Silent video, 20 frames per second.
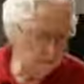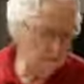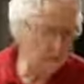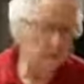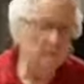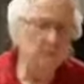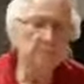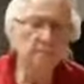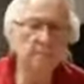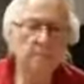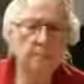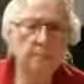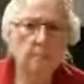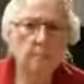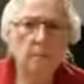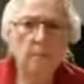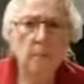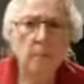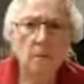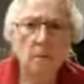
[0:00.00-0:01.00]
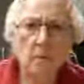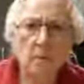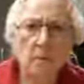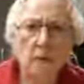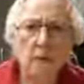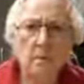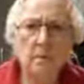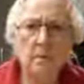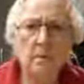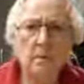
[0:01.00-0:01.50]
and we
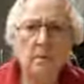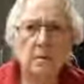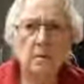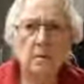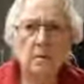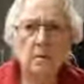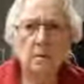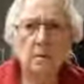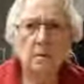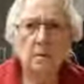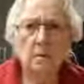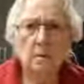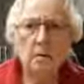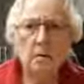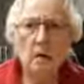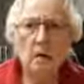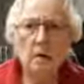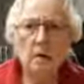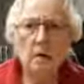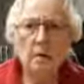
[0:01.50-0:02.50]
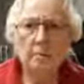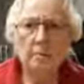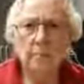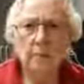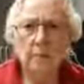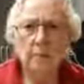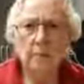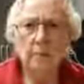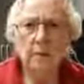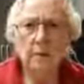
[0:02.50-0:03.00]
have this stock up
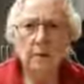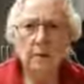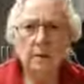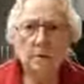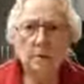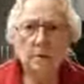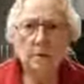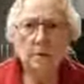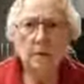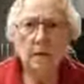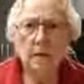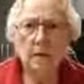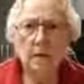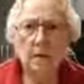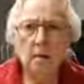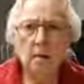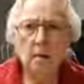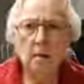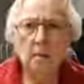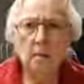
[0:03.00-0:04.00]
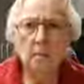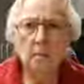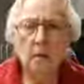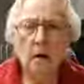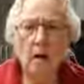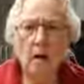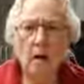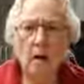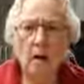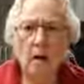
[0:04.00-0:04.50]
for winter sale, and
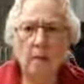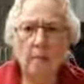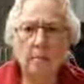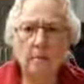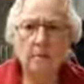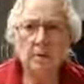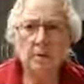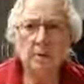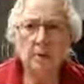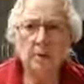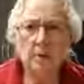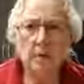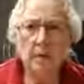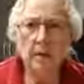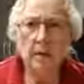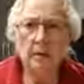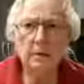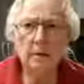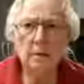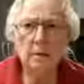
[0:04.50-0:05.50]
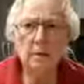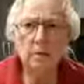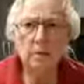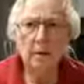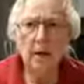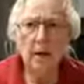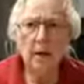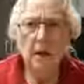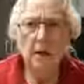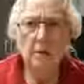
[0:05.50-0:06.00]
our apples are buy 2
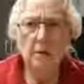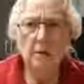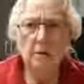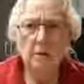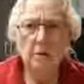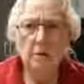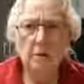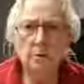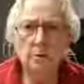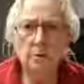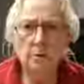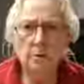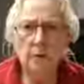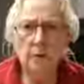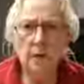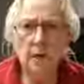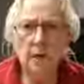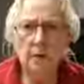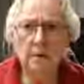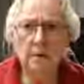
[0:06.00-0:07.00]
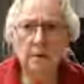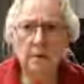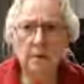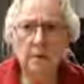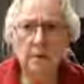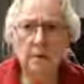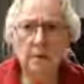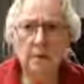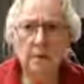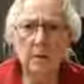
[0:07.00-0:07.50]
bags or 2
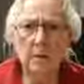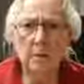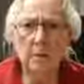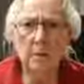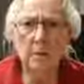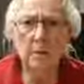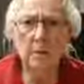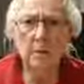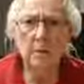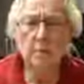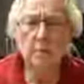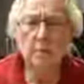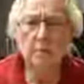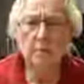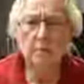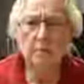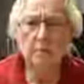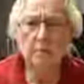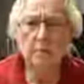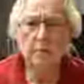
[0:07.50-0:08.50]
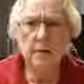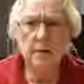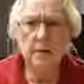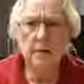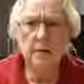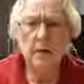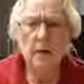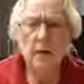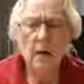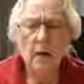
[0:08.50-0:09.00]
containers and get the 3rd one
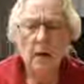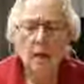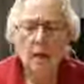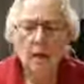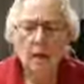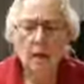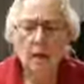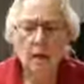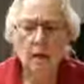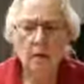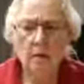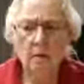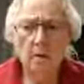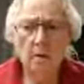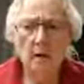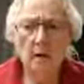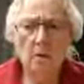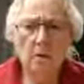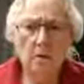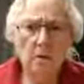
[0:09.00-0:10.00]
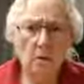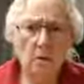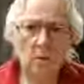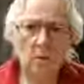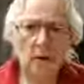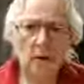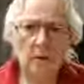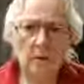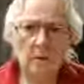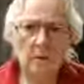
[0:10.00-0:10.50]
free, and
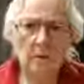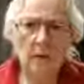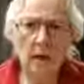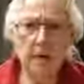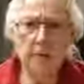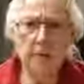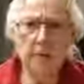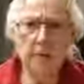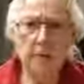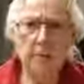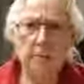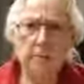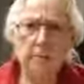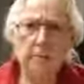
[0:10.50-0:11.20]
also our cider